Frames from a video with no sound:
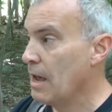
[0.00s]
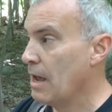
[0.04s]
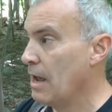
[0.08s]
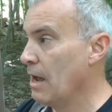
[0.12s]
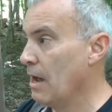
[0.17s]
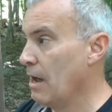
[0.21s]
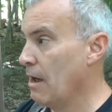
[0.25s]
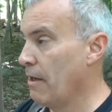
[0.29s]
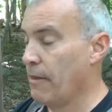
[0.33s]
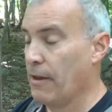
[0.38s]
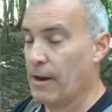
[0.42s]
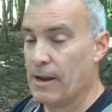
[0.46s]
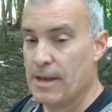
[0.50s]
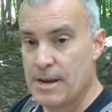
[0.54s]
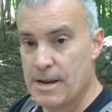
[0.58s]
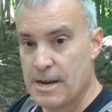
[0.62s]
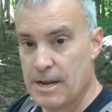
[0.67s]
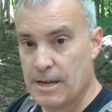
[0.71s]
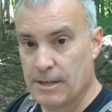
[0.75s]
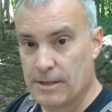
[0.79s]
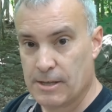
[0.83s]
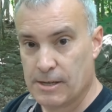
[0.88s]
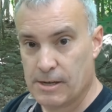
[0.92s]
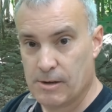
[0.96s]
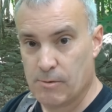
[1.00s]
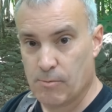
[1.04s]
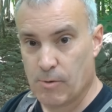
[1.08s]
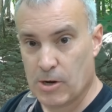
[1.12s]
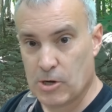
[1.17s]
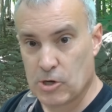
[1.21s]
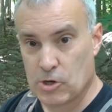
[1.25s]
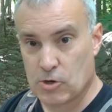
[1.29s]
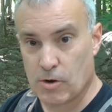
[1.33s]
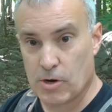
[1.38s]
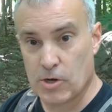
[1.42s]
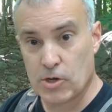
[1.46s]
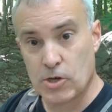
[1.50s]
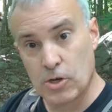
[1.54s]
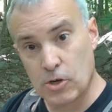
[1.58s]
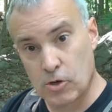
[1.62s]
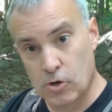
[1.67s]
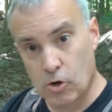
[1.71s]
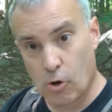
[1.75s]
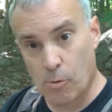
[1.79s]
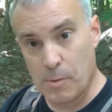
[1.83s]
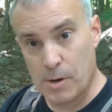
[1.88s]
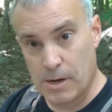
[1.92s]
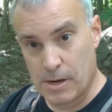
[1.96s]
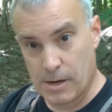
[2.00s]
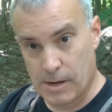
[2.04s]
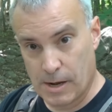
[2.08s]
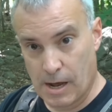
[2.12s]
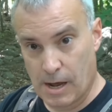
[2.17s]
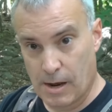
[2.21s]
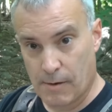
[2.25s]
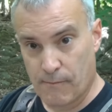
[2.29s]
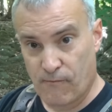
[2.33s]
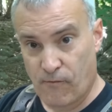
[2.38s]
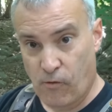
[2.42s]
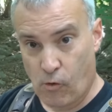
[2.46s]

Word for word: Uh, the lady at the registration told me that